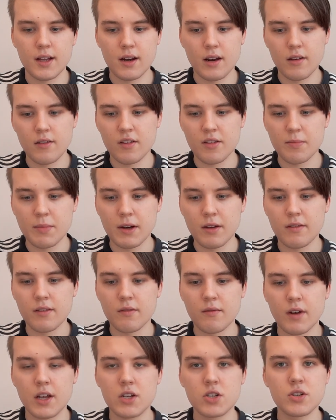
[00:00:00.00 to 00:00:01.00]
loan spells at
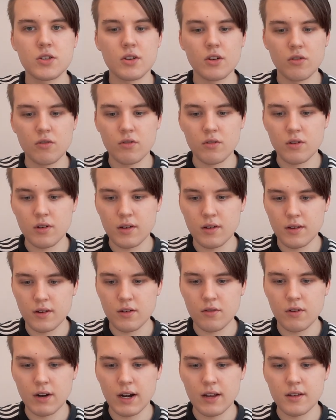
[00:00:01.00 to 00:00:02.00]
Rangers and
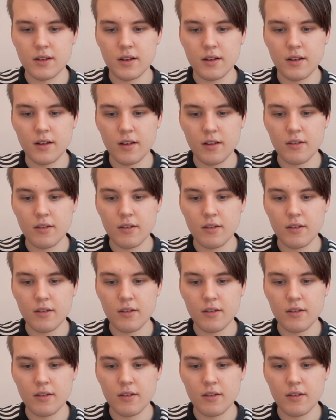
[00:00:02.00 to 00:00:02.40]
Granada.